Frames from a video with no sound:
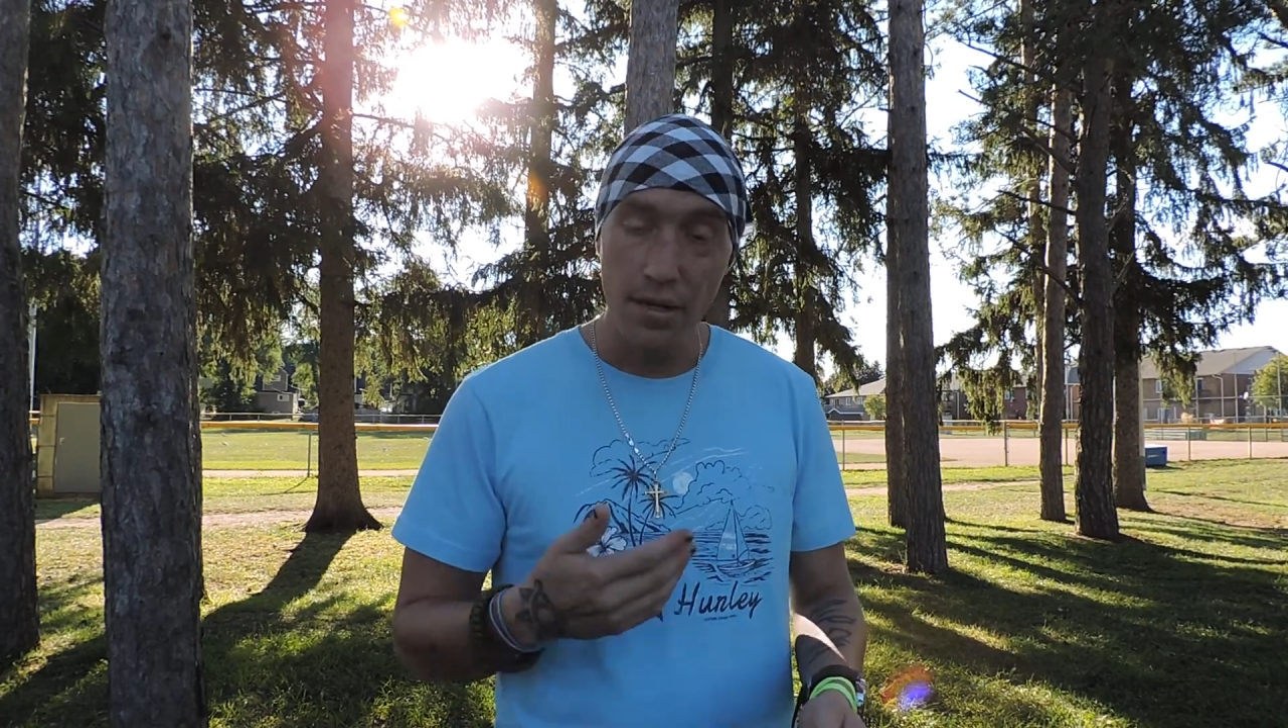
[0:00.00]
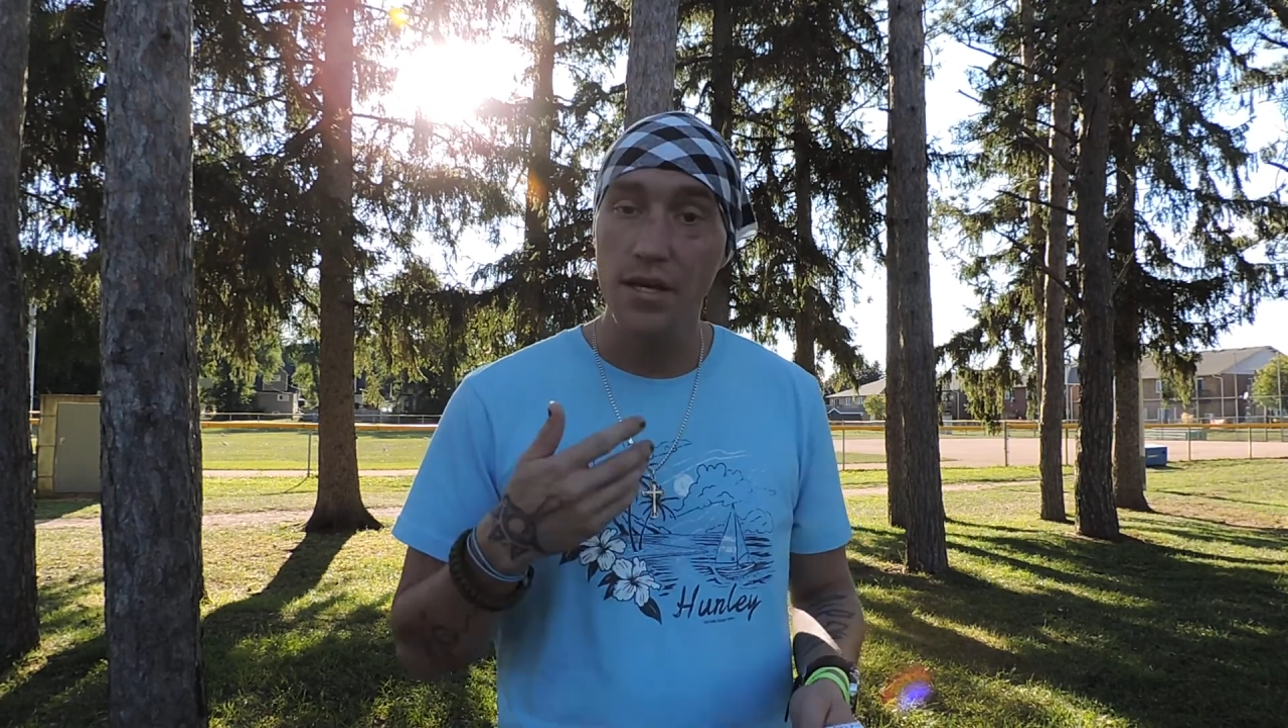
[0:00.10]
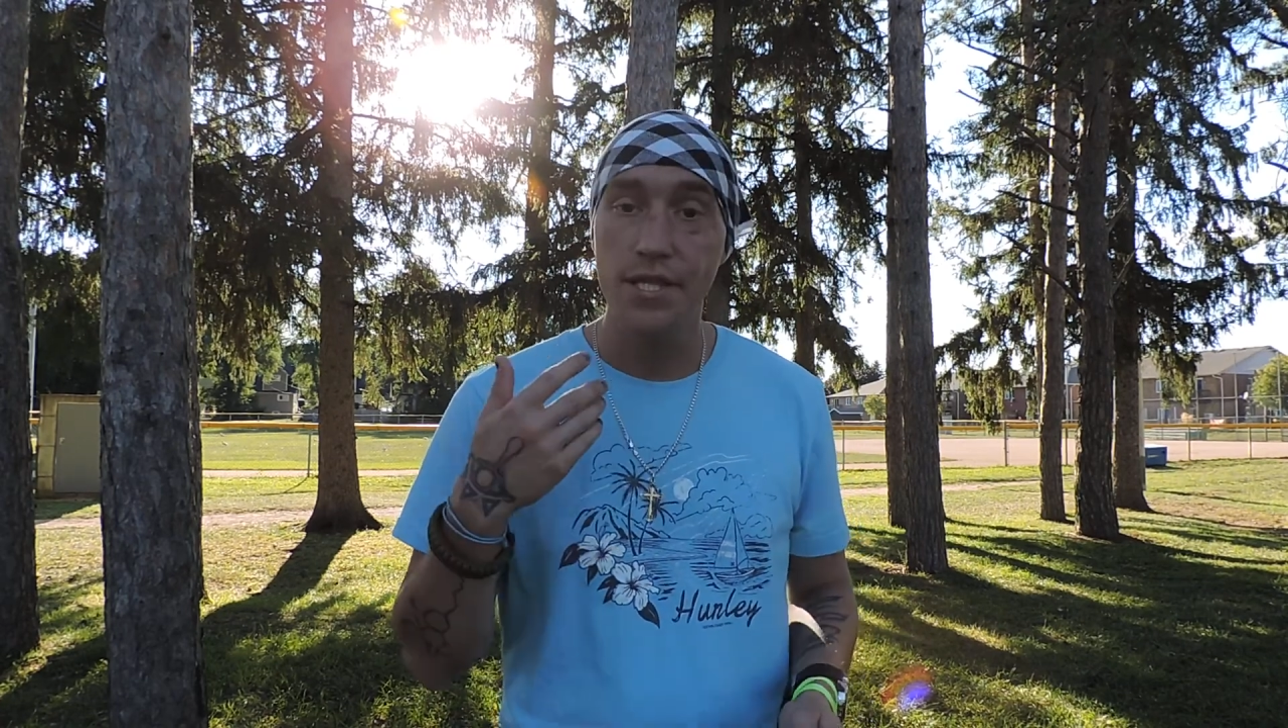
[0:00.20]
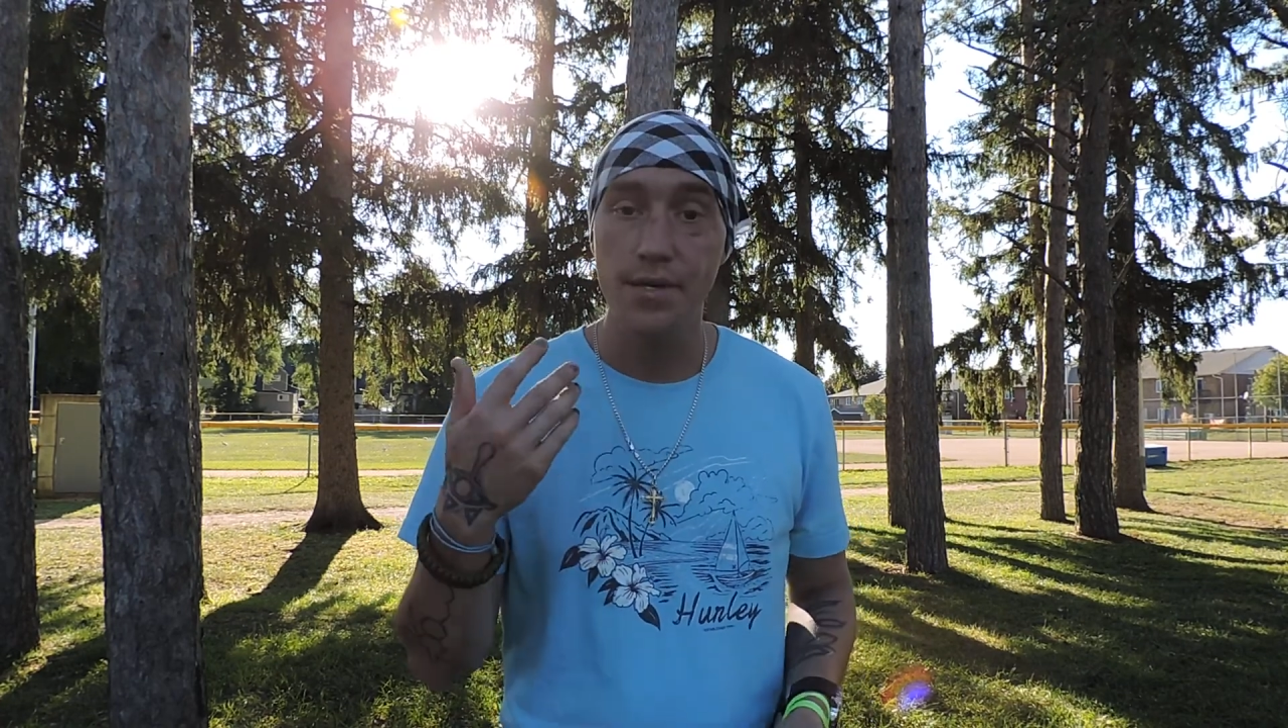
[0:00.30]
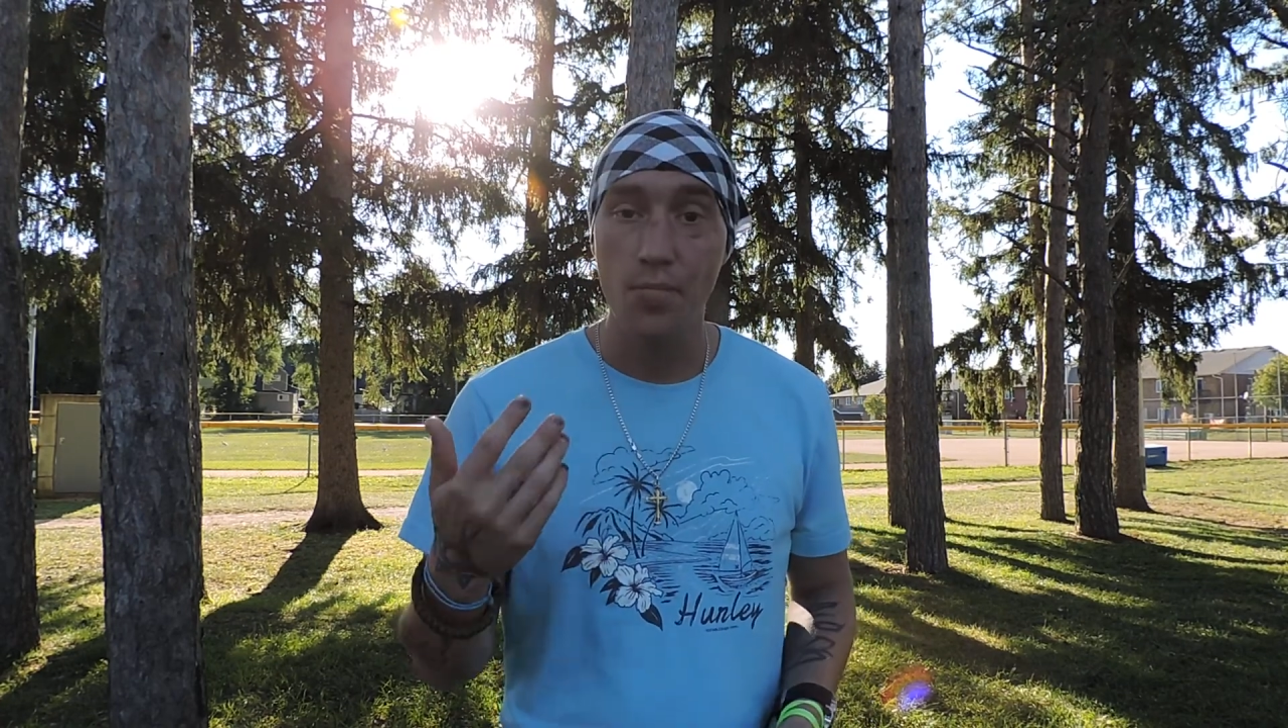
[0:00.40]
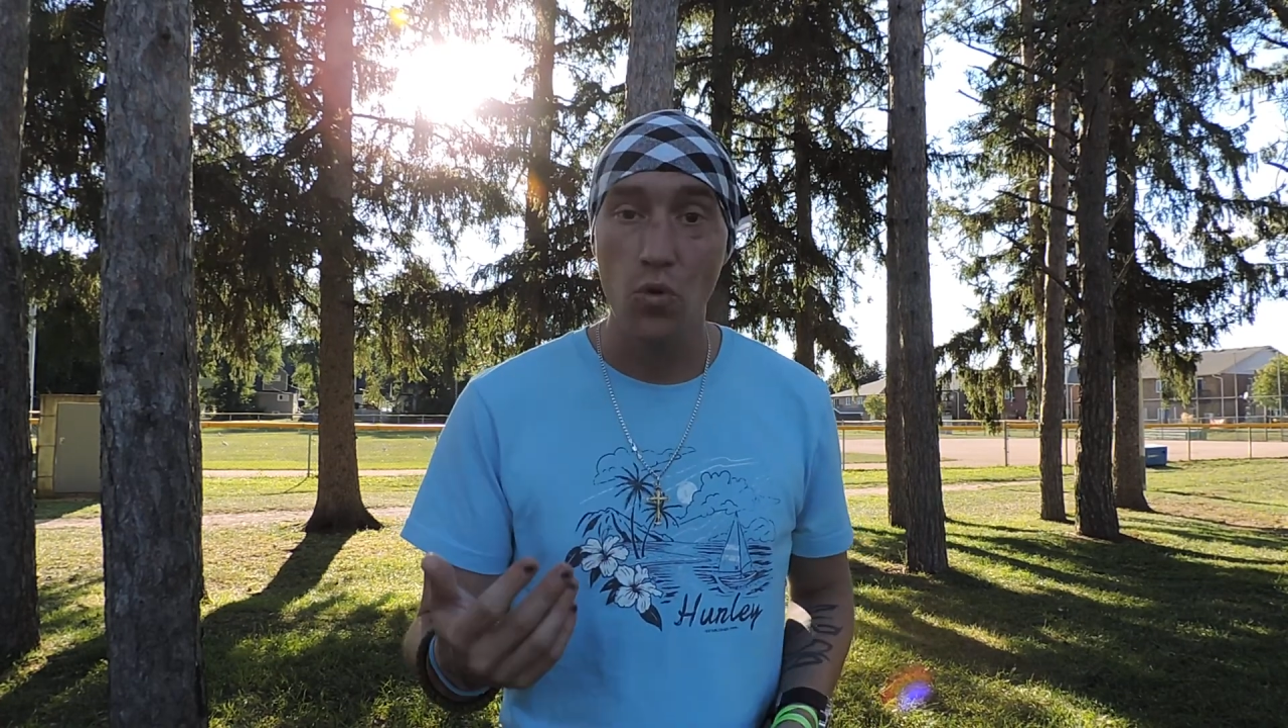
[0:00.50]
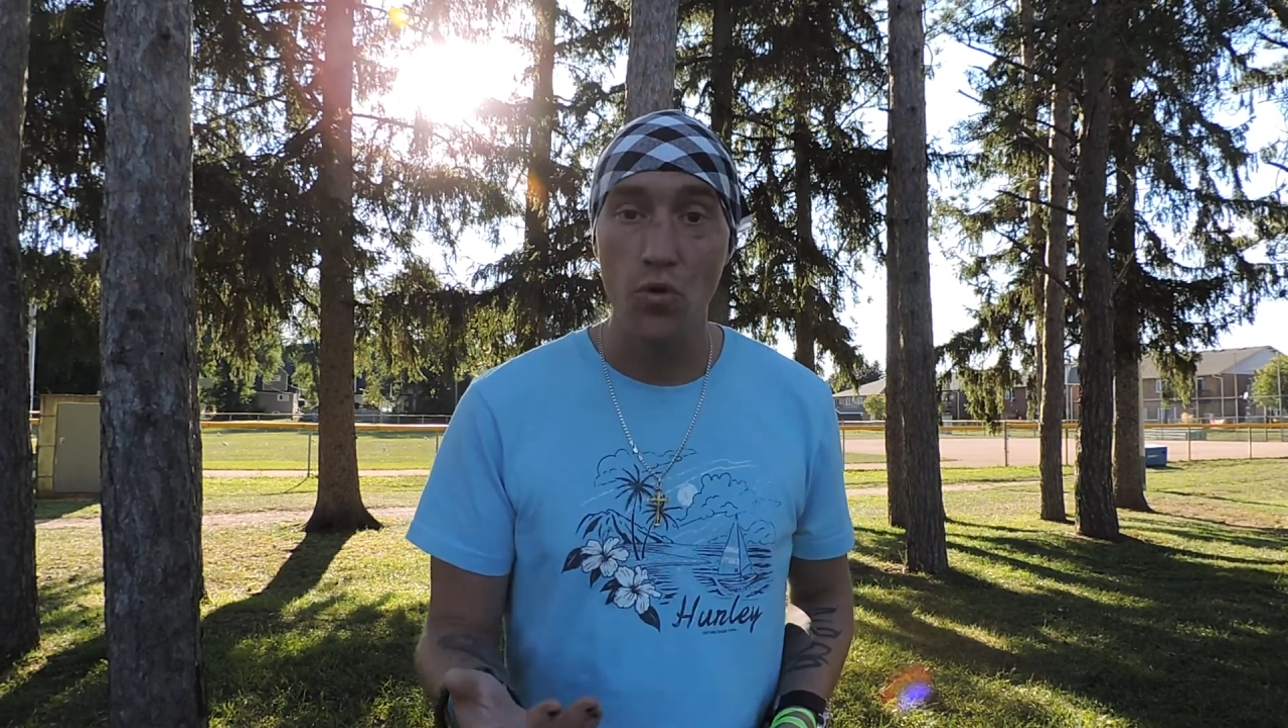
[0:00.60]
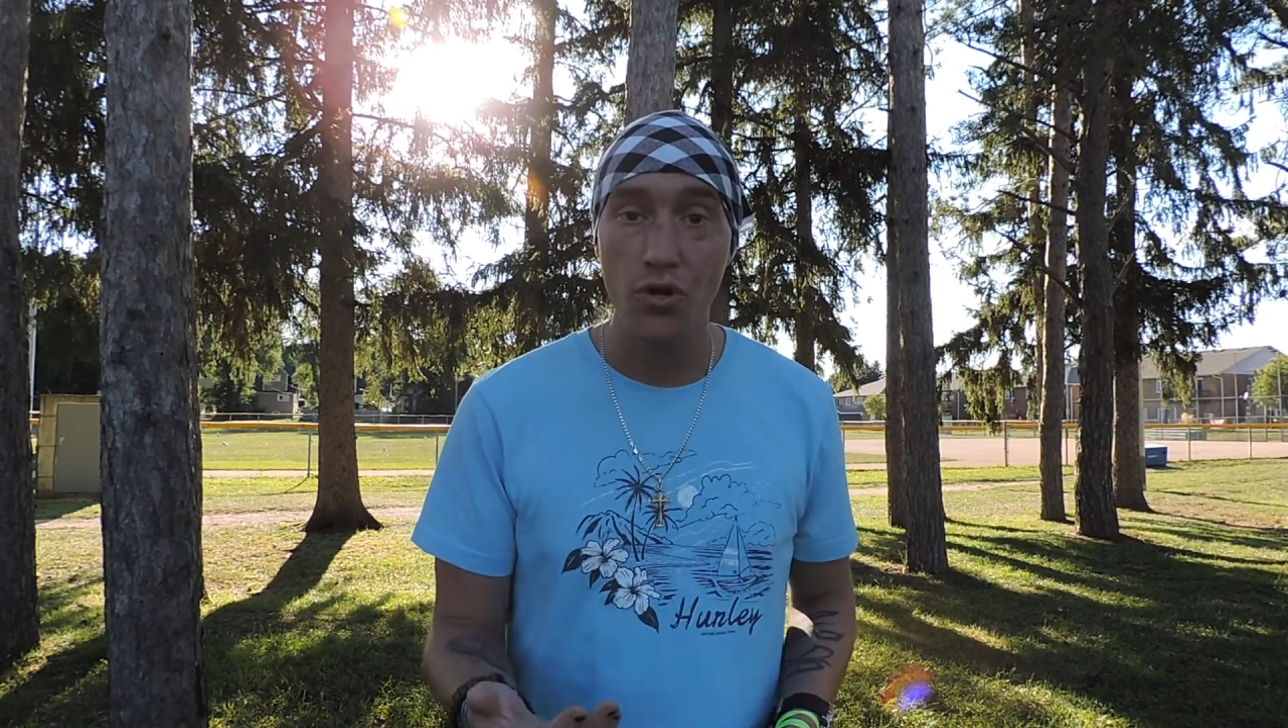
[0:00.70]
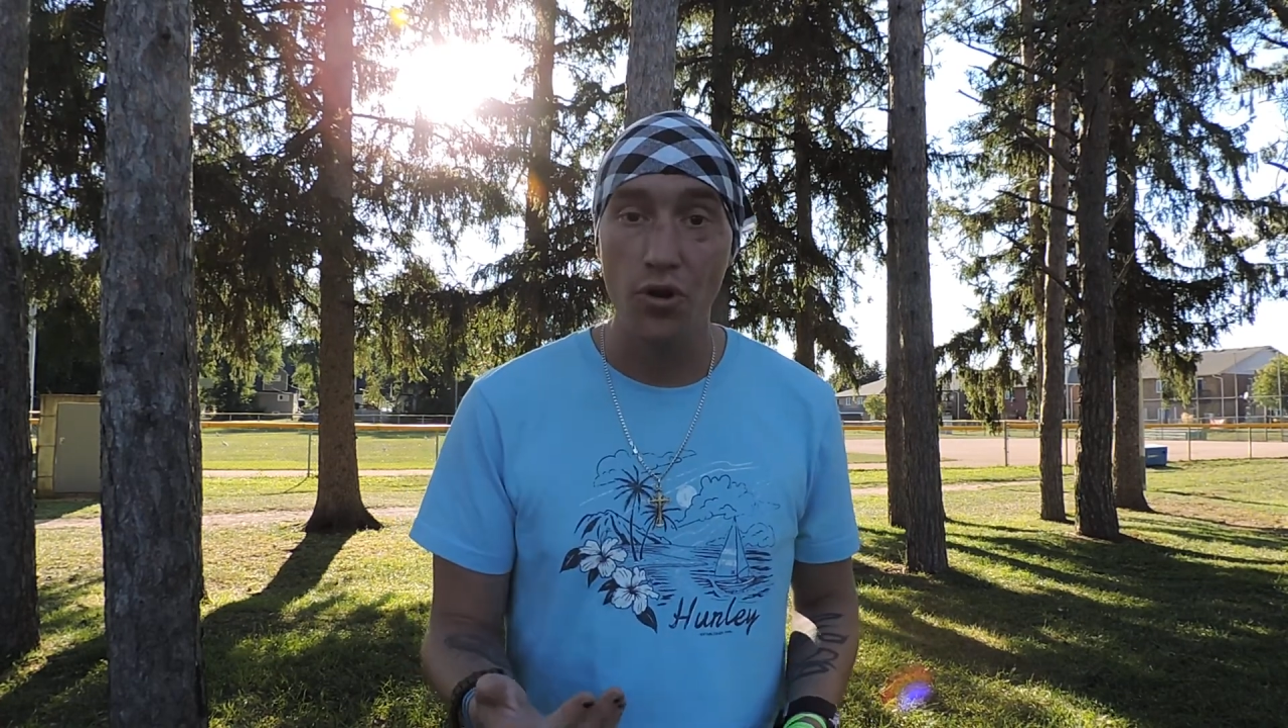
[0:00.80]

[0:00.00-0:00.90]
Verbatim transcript: a support